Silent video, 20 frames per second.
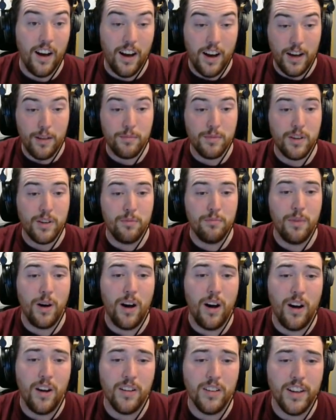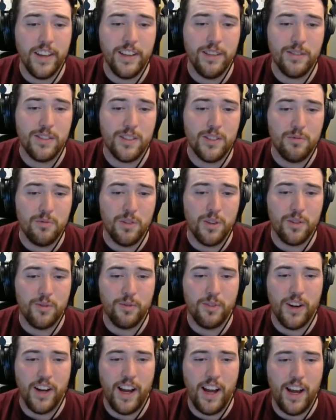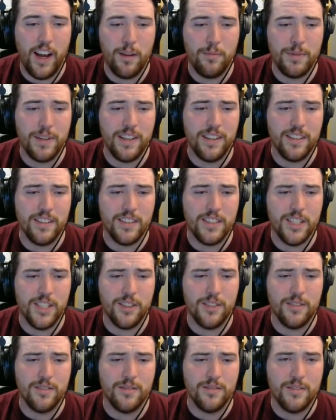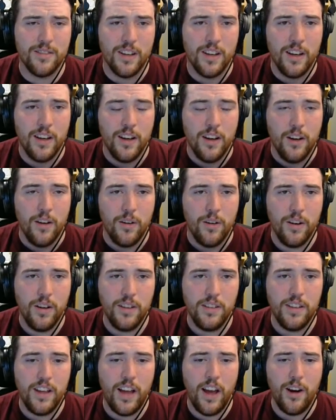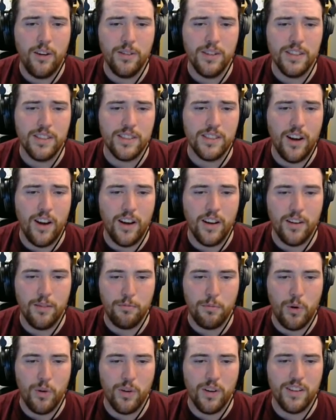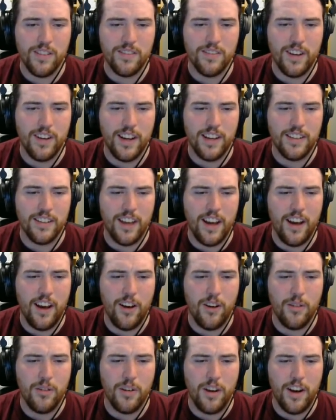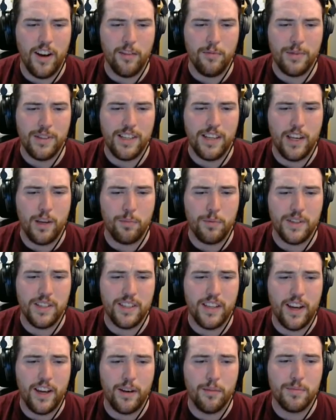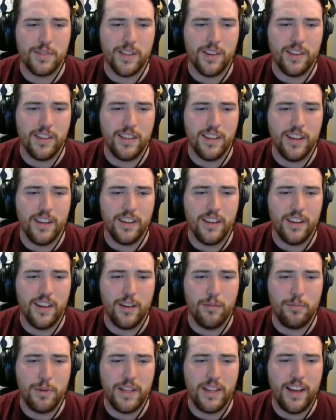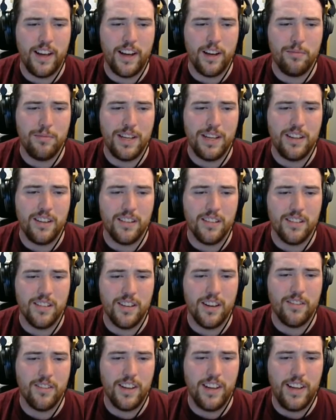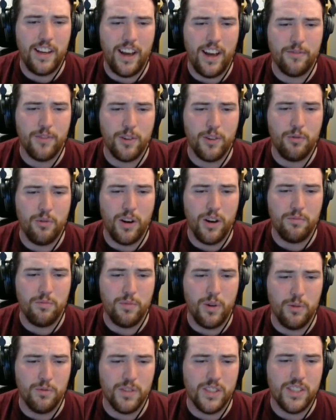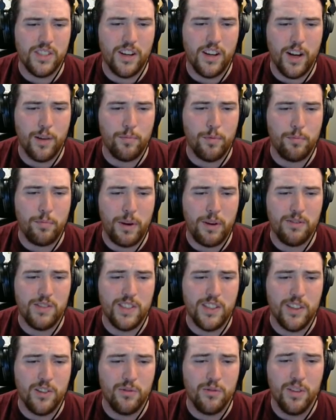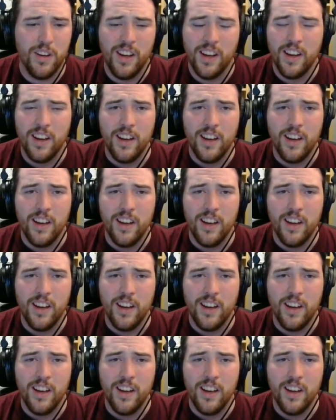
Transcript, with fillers: I'm Kamal. I used to work for uh. Habit until. Well, now it's not important right now. I've been keeping tabs on you, and by that I mean literally everyone won't shut up about you.